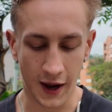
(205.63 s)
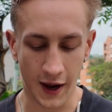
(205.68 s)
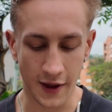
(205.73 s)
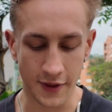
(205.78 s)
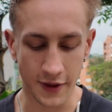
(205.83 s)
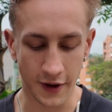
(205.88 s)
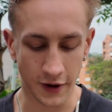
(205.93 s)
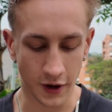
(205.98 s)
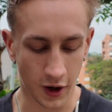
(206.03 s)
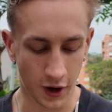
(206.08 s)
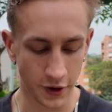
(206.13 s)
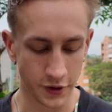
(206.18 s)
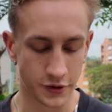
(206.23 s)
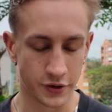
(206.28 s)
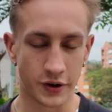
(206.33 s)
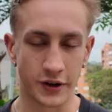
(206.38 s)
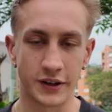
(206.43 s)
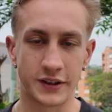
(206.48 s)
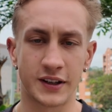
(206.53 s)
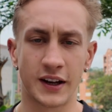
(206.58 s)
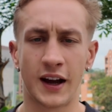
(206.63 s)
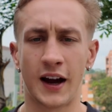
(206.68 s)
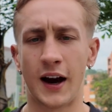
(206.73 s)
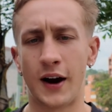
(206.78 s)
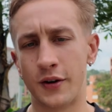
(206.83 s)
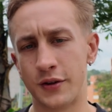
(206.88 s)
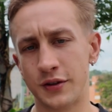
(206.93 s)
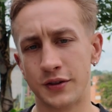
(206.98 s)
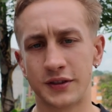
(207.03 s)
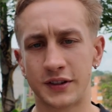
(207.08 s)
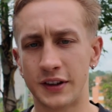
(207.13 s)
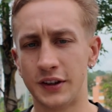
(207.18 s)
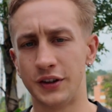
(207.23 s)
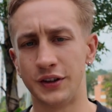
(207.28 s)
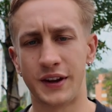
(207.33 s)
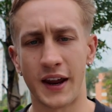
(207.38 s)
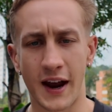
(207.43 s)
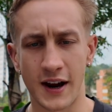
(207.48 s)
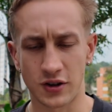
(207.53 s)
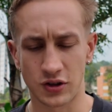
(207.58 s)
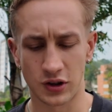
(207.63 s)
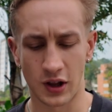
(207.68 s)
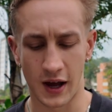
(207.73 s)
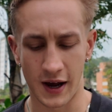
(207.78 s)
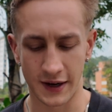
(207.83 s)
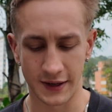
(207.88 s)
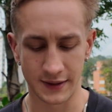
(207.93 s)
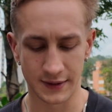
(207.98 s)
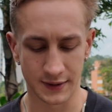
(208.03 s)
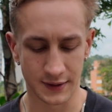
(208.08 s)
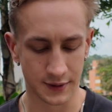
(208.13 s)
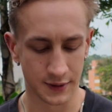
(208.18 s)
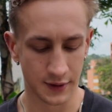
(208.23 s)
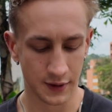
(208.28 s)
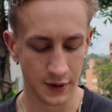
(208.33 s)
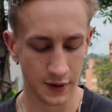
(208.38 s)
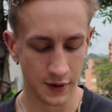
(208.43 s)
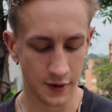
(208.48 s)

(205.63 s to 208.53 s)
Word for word: And then under it, I would use little dashed lines